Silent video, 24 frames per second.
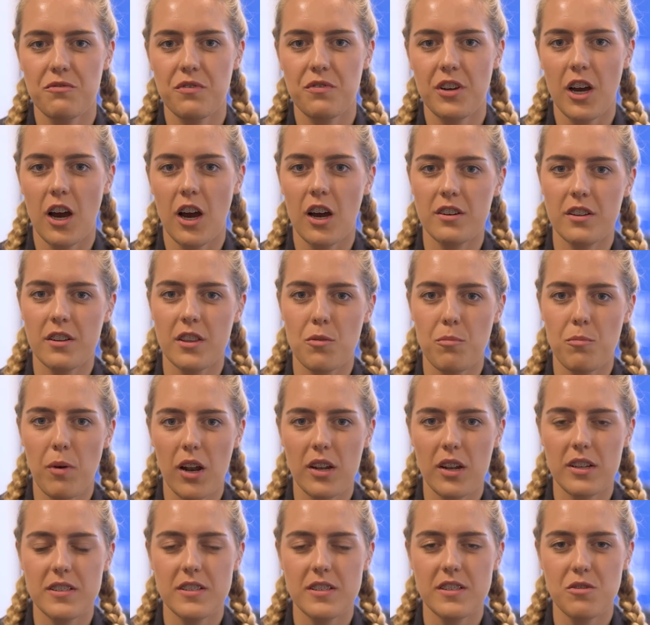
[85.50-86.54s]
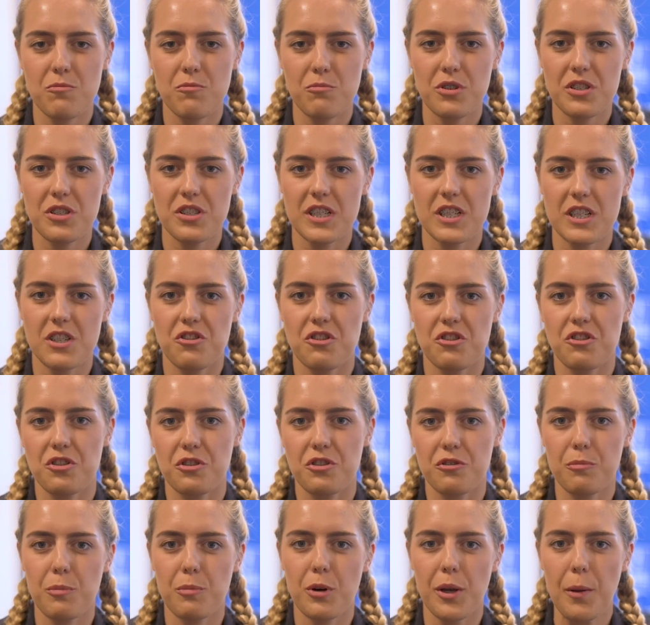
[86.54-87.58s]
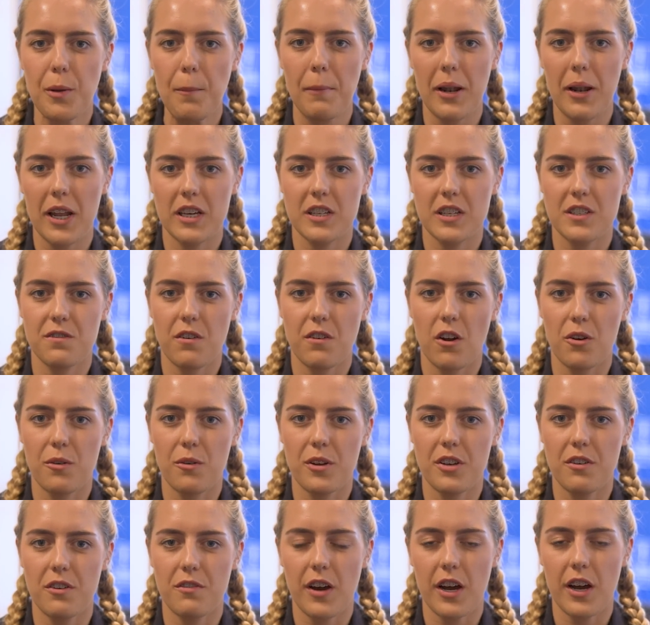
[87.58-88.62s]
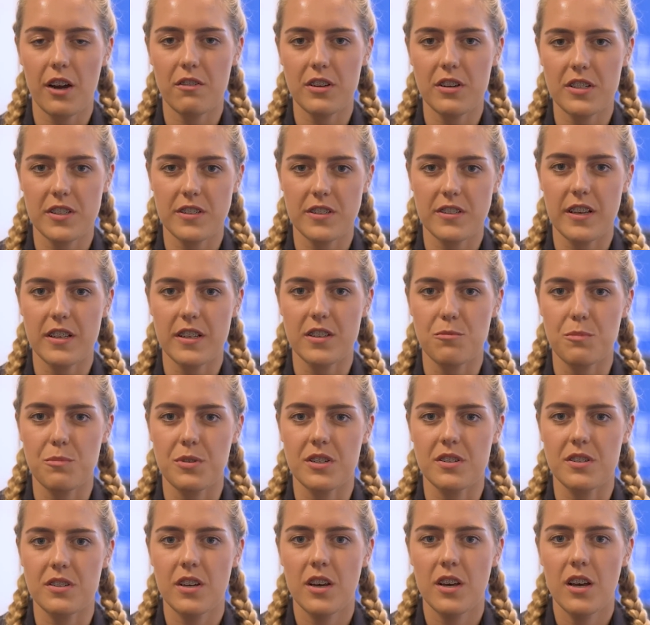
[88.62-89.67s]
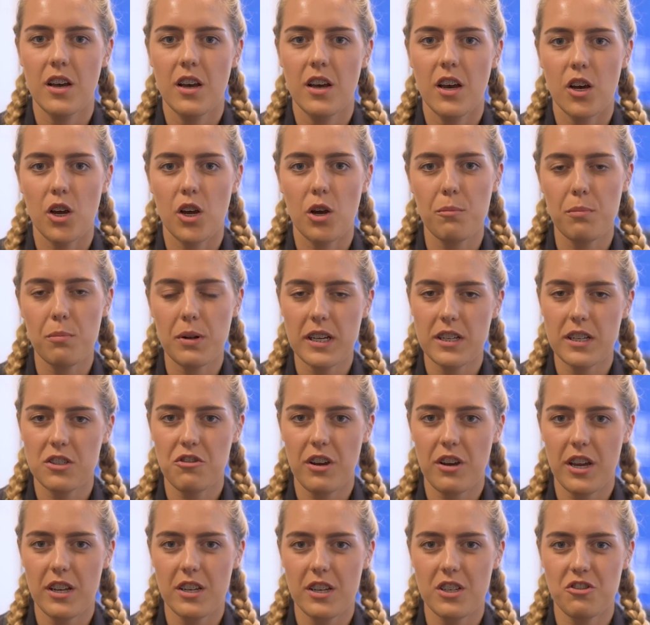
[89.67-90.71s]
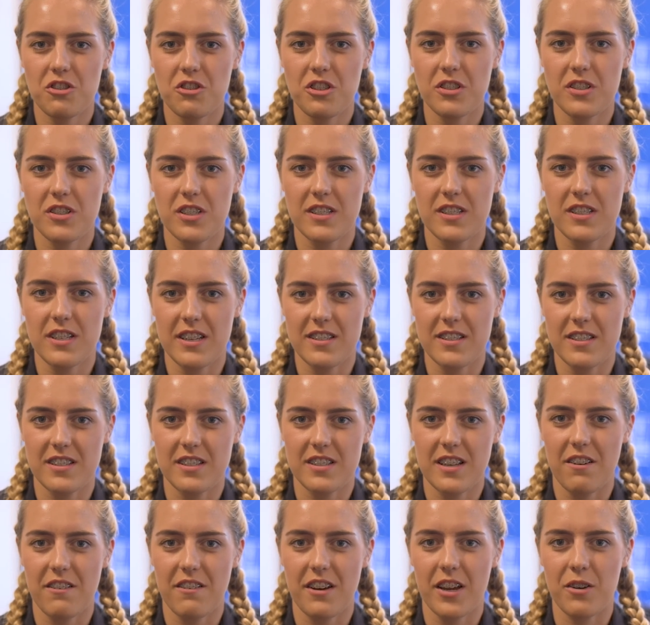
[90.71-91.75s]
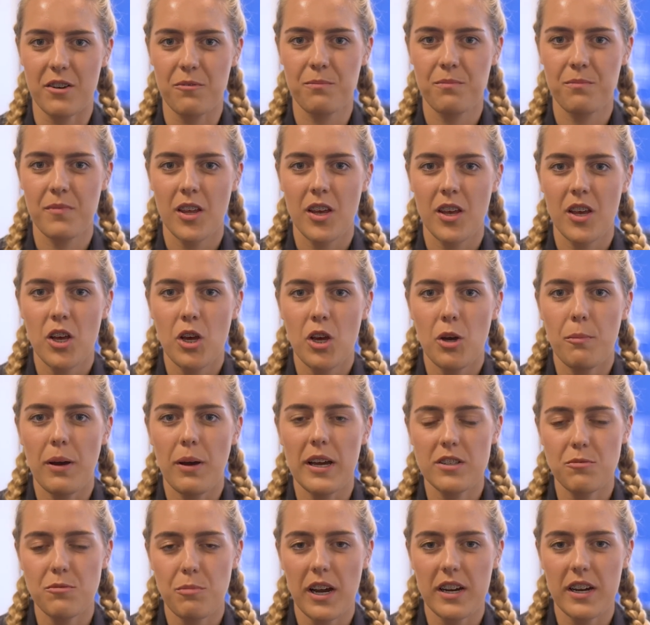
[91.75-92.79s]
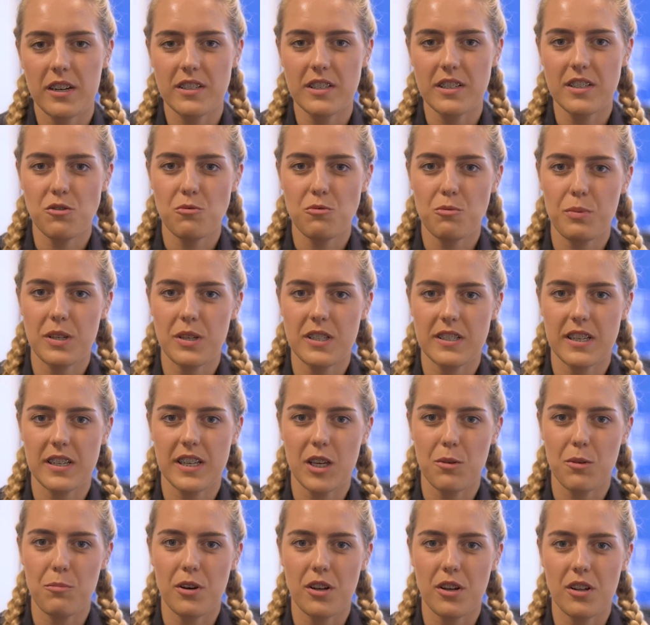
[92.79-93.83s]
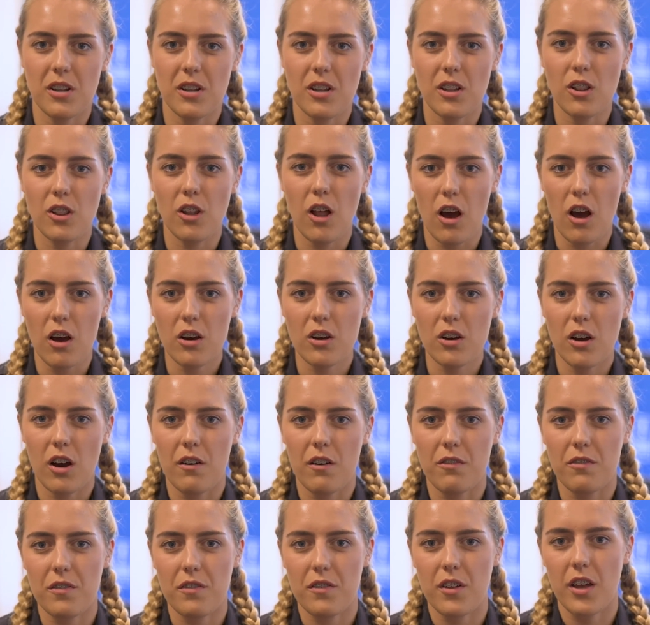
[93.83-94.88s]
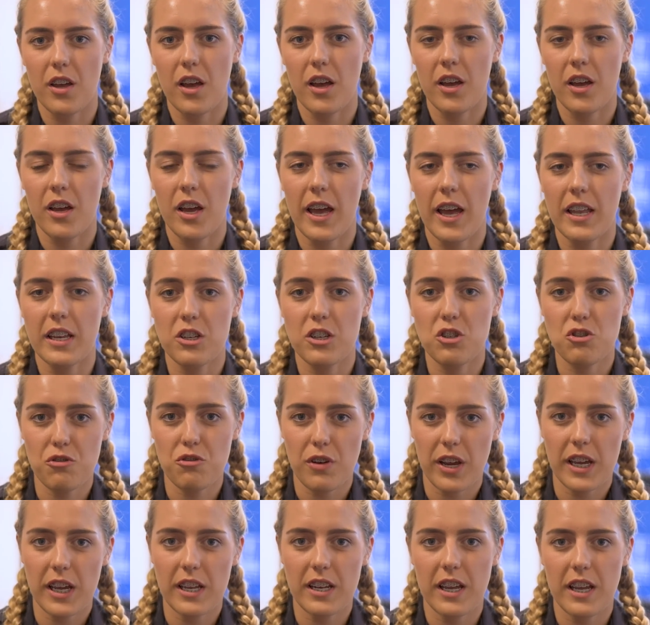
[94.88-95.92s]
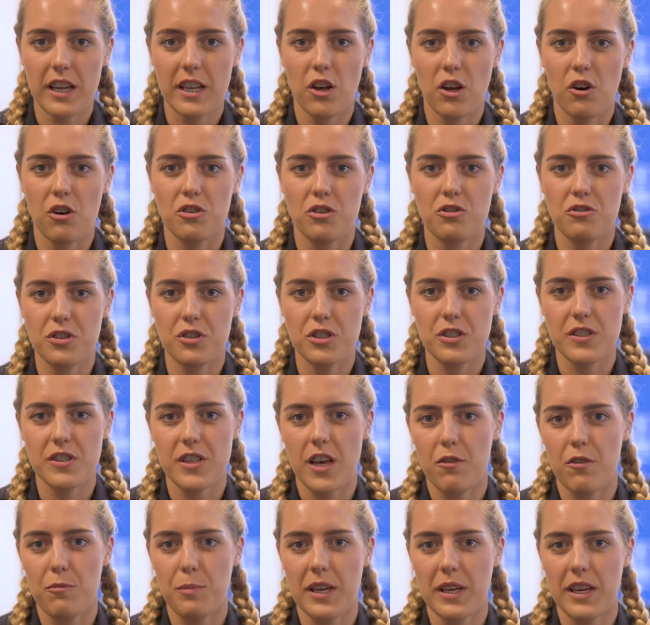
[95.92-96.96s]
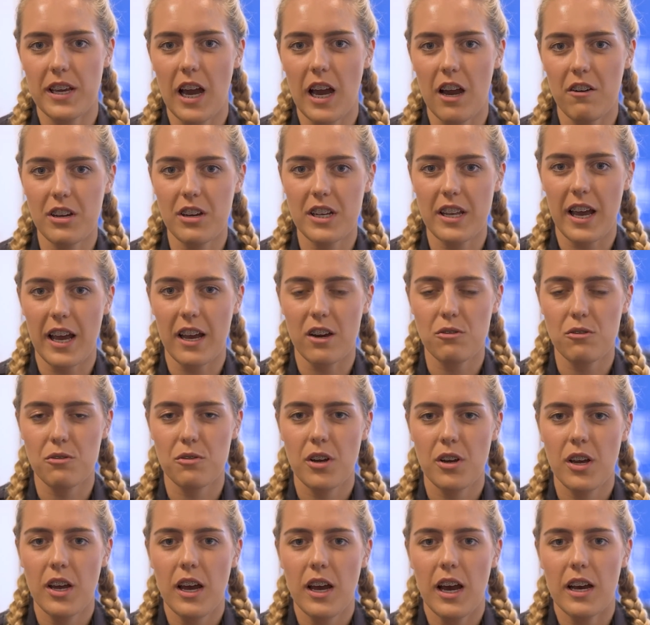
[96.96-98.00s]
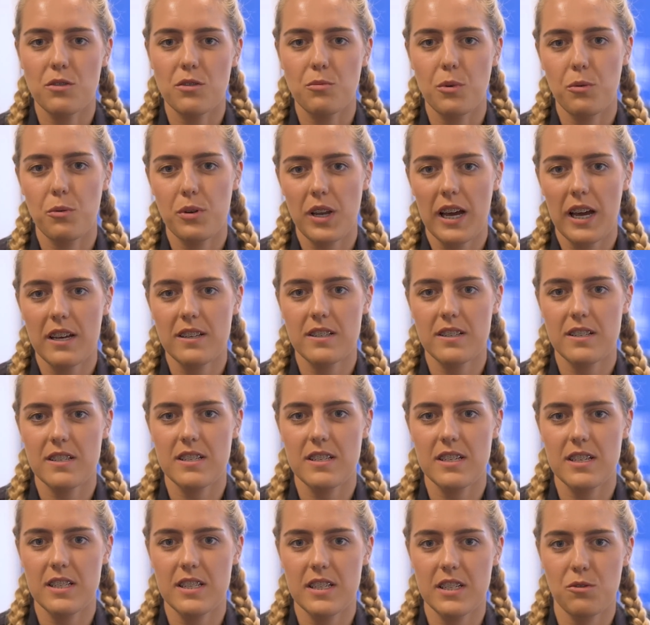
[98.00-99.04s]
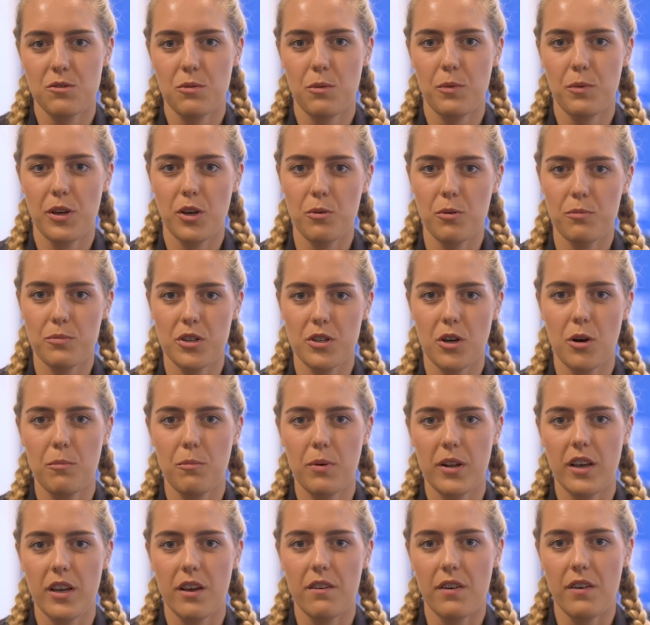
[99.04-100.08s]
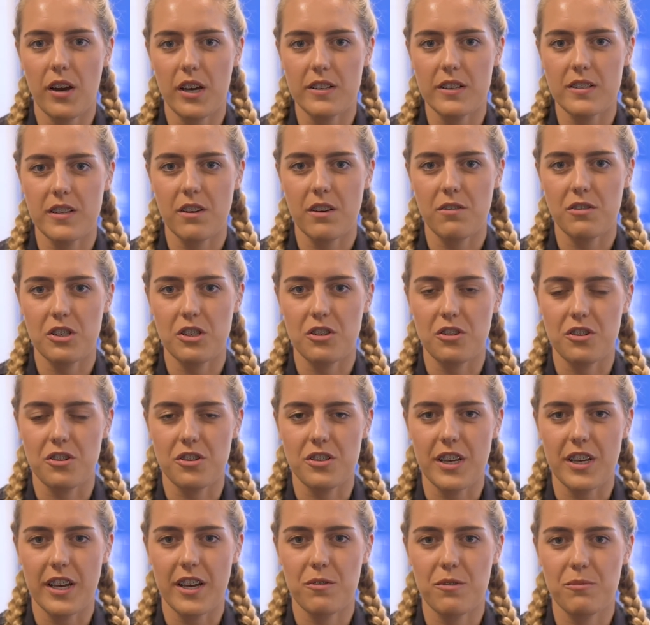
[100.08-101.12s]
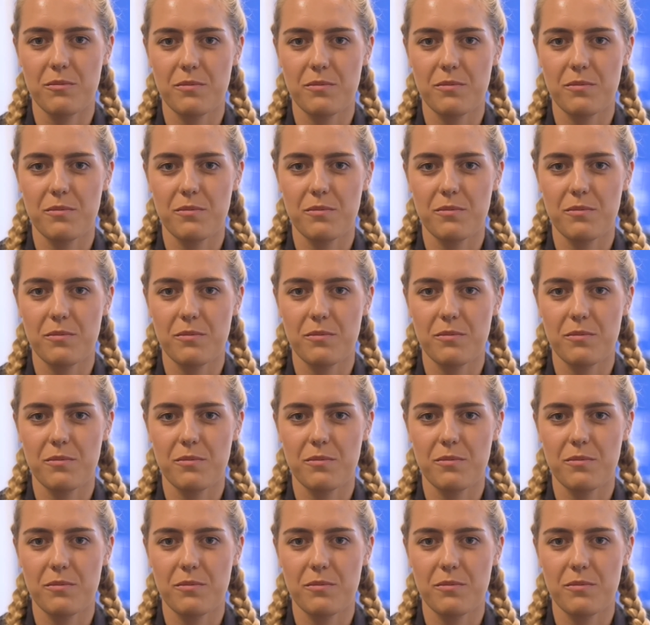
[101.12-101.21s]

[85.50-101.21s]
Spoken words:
regarding the policies and procedures you've put in place following your fire risk assessment and complete training drills as necessary. Best practice would be to keep a log of any training or drills that have been carried out, as we would ask to see these when we come to complete a fire safety audit.